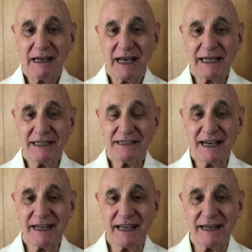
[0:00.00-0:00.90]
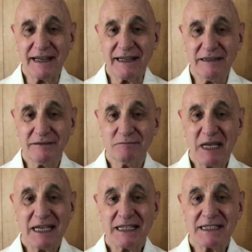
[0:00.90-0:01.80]
I didn't take any
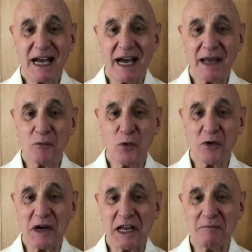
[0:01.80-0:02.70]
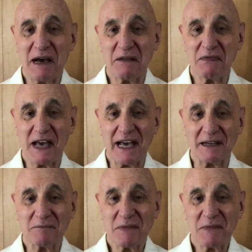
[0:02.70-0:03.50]
time worrying about that.